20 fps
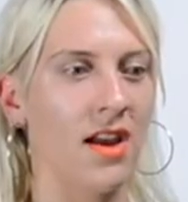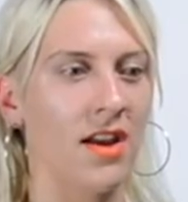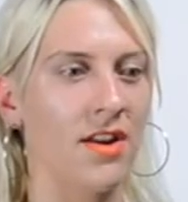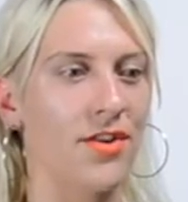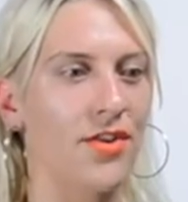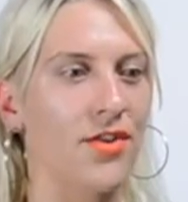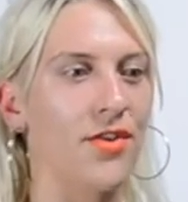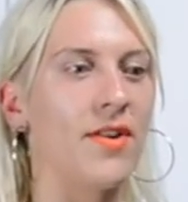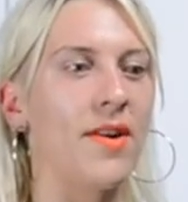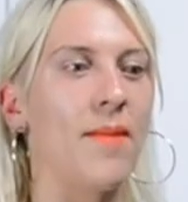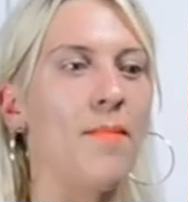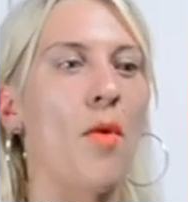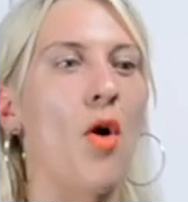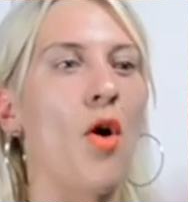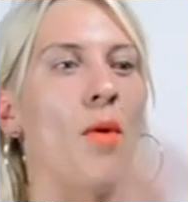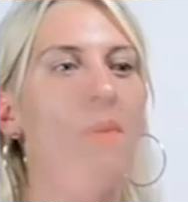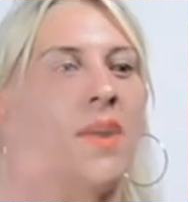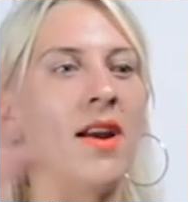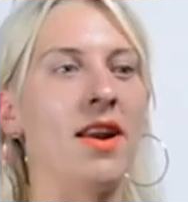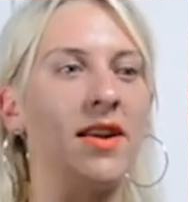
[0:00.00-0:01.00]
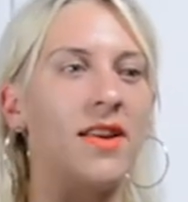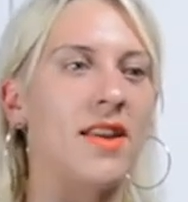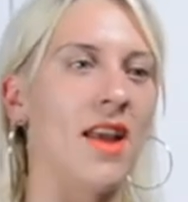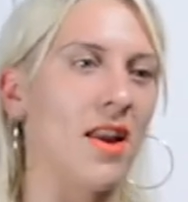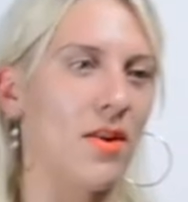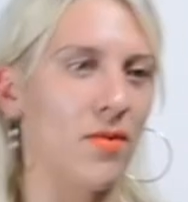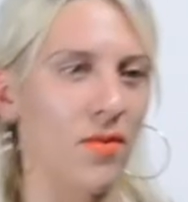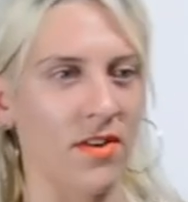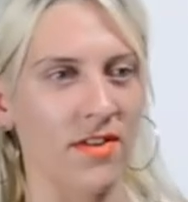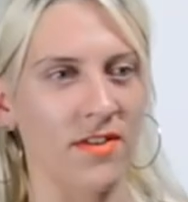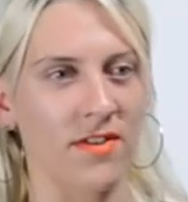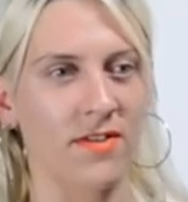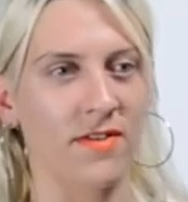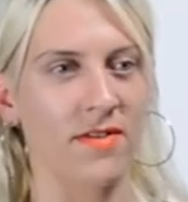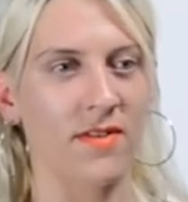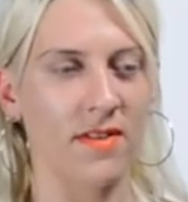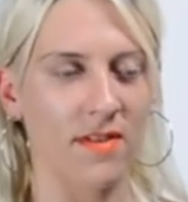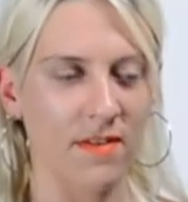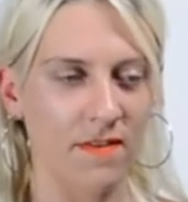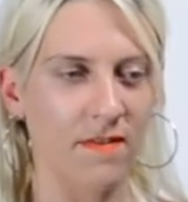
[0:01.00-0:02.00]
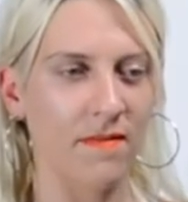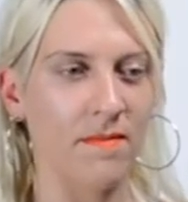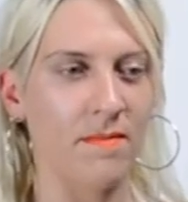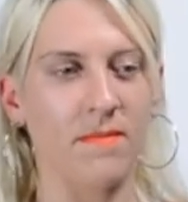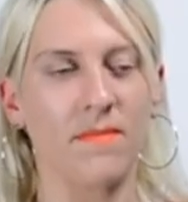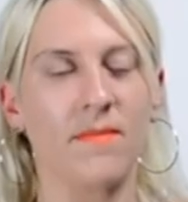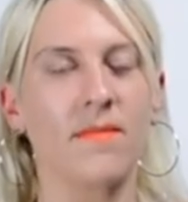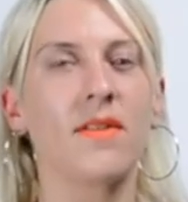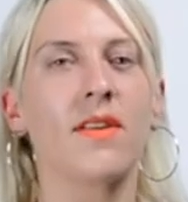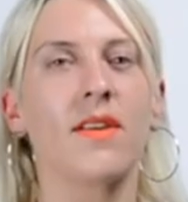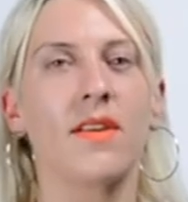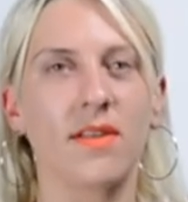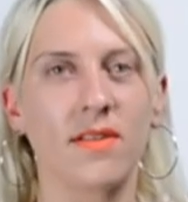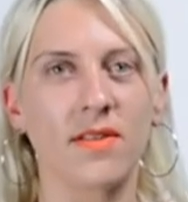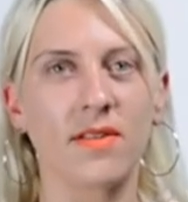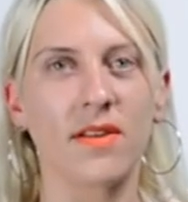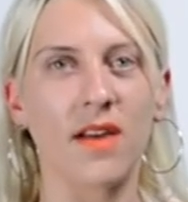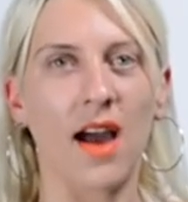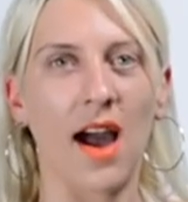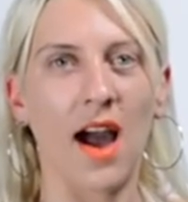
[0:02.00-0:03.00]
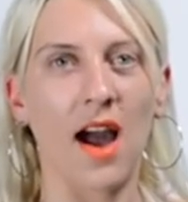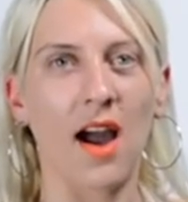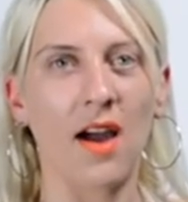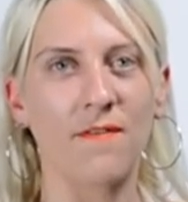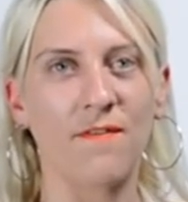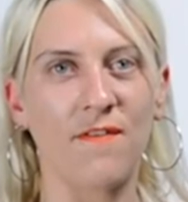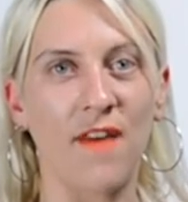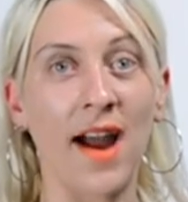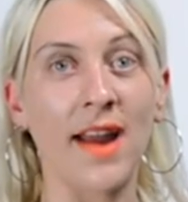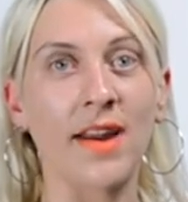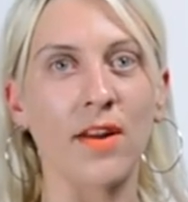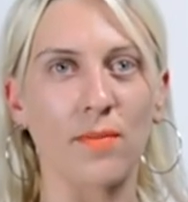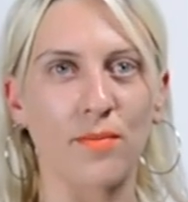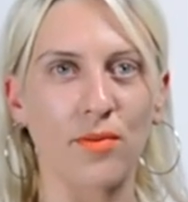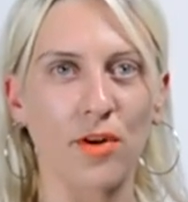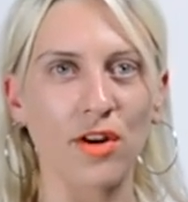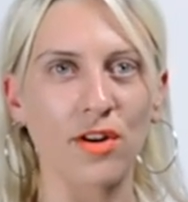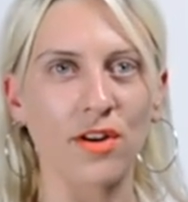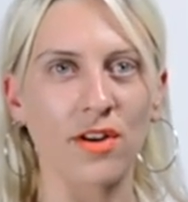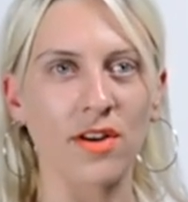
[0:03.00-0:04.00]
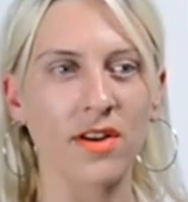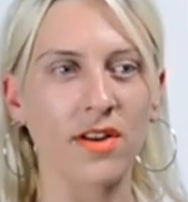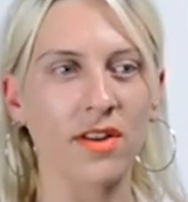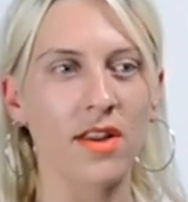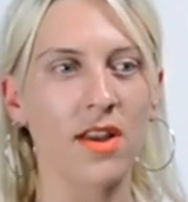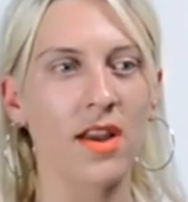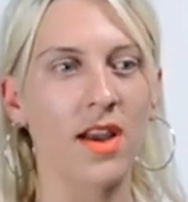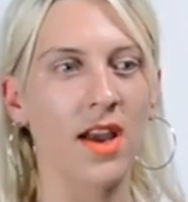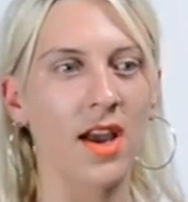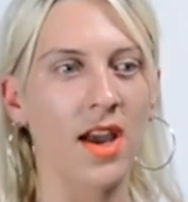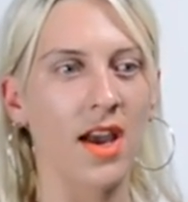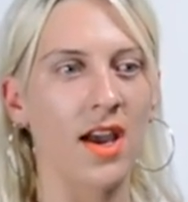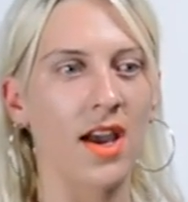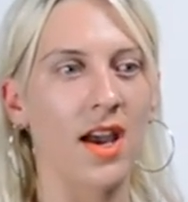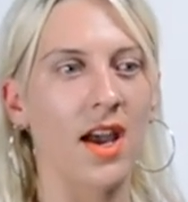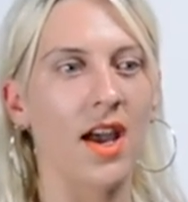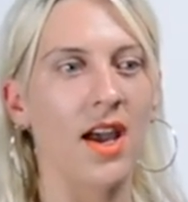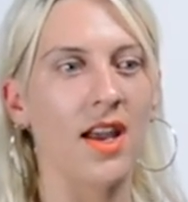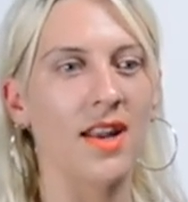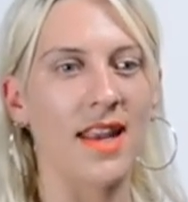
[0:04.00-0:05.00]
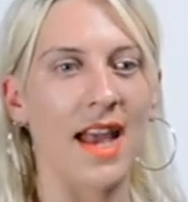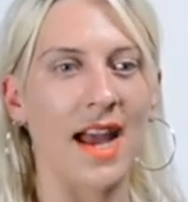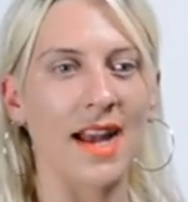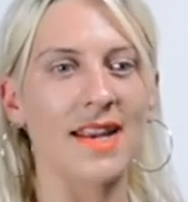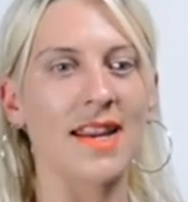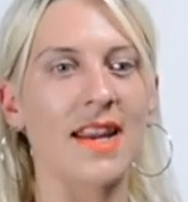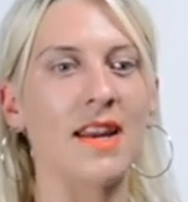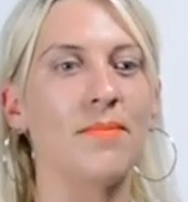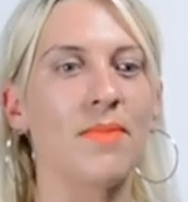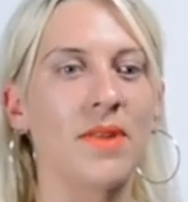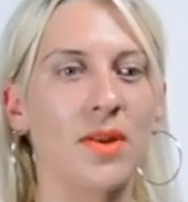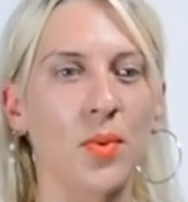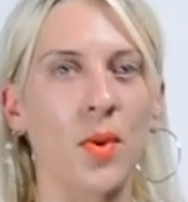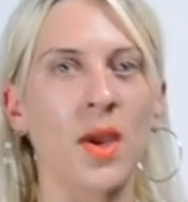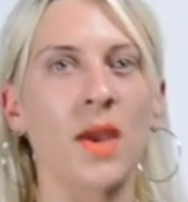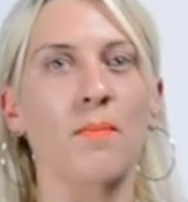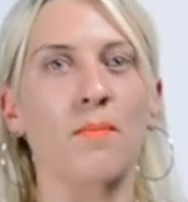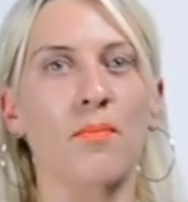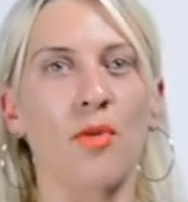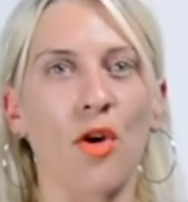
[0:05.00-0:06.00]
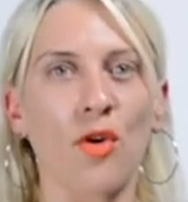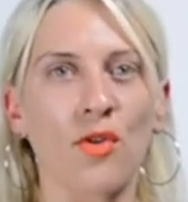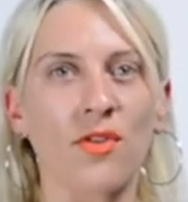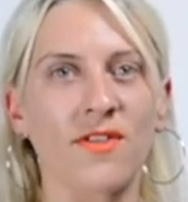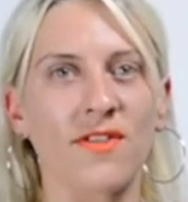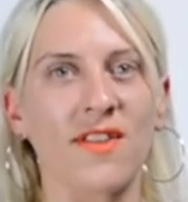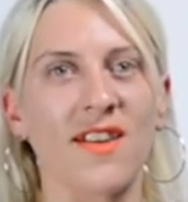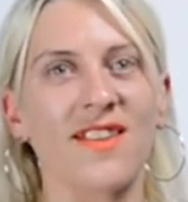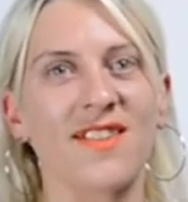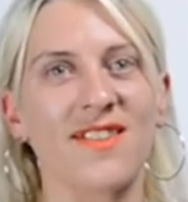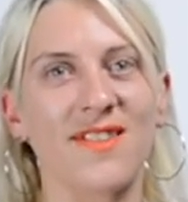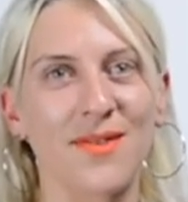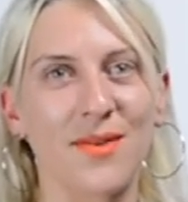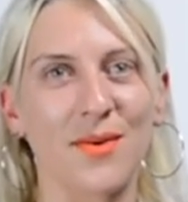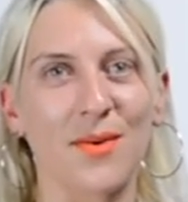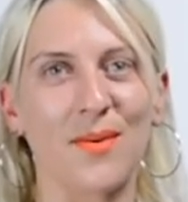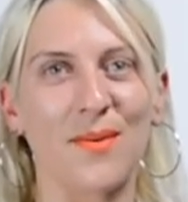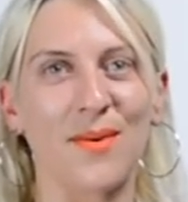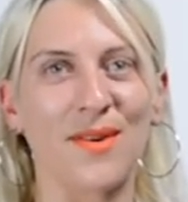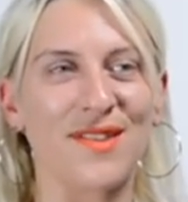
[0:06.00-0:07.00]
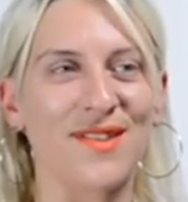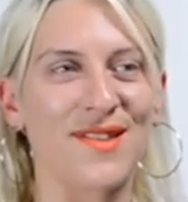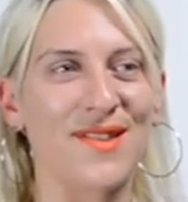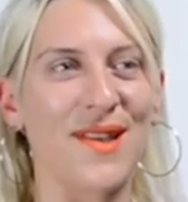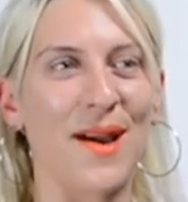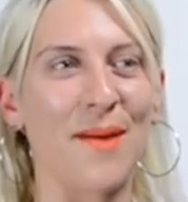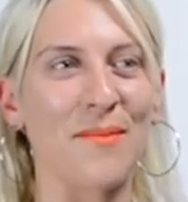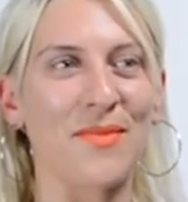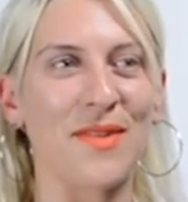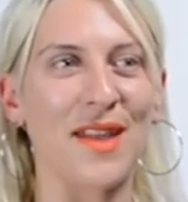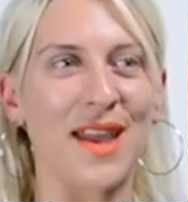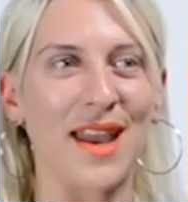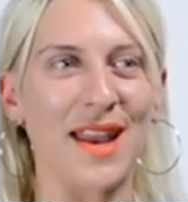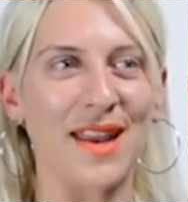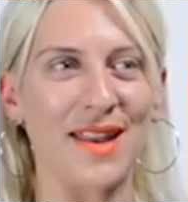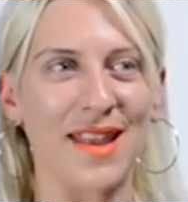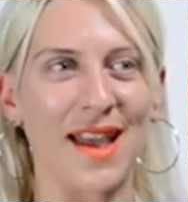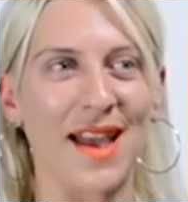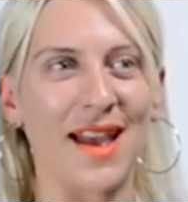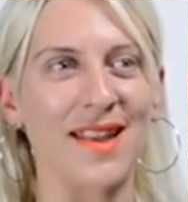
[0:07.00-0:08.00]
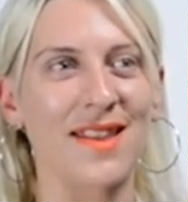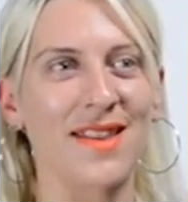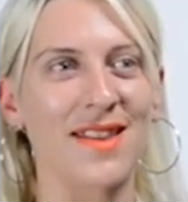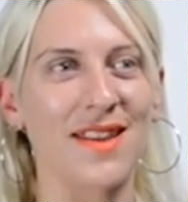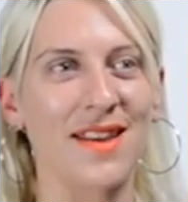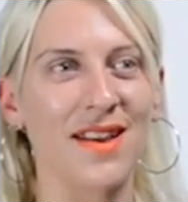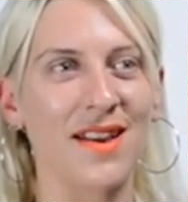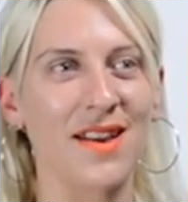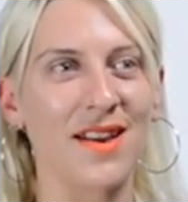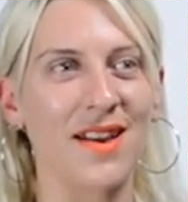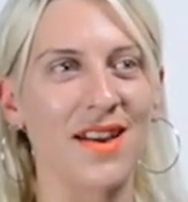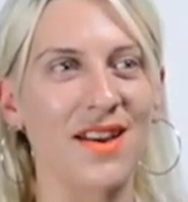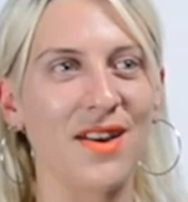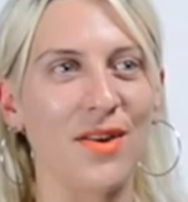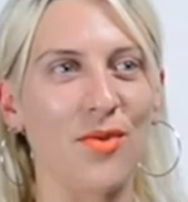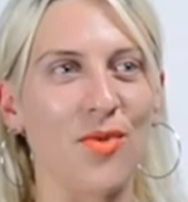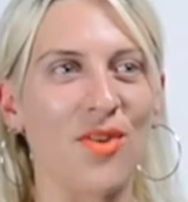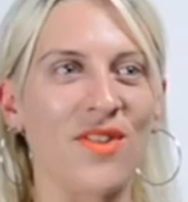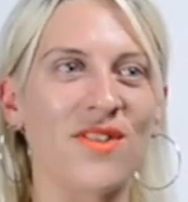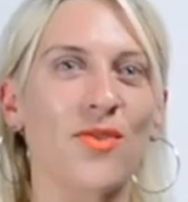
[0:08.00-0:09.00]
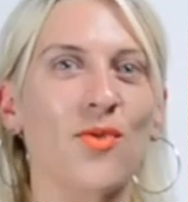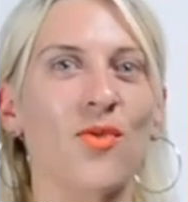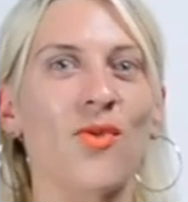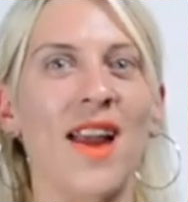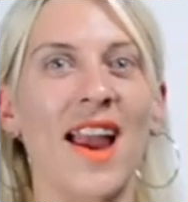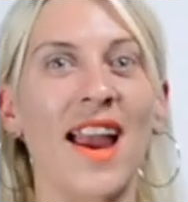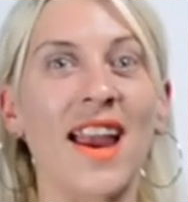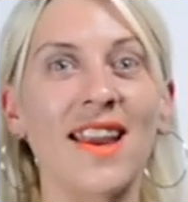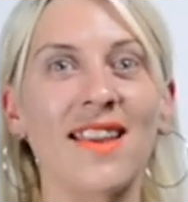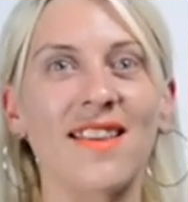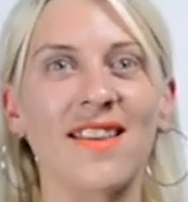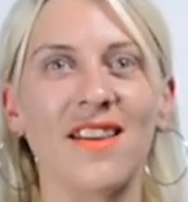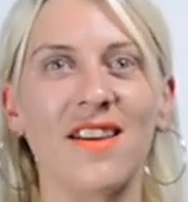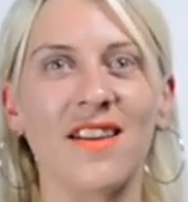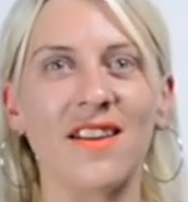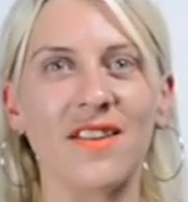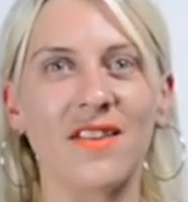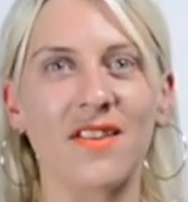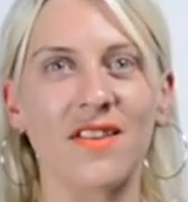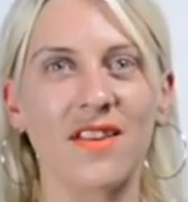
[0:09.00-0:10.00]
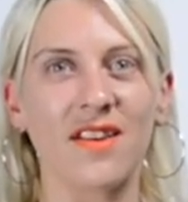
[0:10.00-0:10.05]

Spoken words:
To the moment that was final product, that in-between process was something that was created